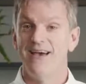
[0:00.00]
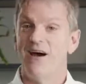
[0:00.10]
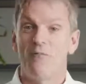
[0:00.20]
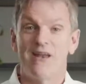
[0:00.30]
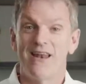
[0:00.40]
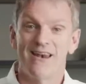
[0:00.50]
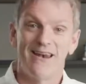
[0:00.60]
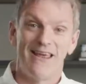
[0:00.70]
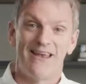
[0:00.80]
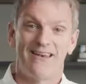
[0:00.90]
And we didn't
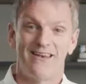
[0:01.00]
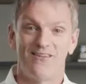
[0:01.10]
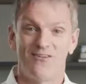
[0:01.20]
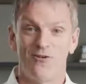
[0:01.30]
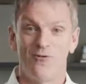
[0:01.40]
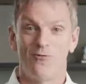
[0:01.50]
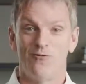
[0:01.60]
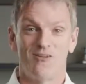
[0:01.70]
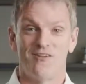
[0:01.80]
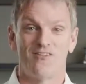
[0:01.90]
need to
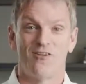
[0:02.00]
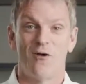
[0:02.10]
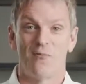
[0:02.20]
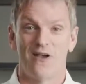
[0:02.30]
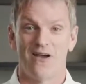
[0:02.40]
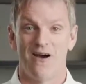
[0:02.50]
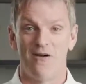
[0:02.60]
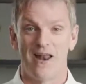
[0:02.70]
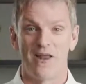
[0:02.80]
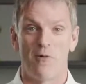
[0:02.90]
disturb the car
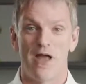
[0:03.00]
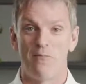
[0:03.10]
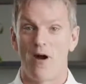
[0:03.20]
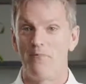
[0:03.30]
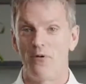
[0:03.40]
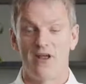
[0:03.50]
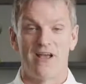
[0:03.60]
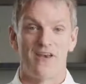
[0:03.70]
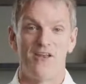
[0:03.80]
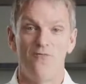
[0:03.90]
in any way by
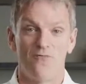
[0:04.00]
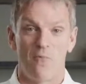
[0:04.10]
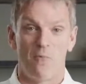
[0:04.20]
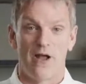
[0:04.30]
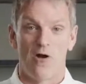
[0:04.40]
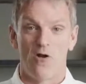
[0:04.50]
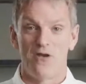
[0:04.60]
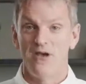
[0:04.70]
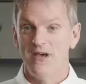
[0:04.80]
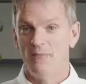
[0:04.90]
putting a new front wing on,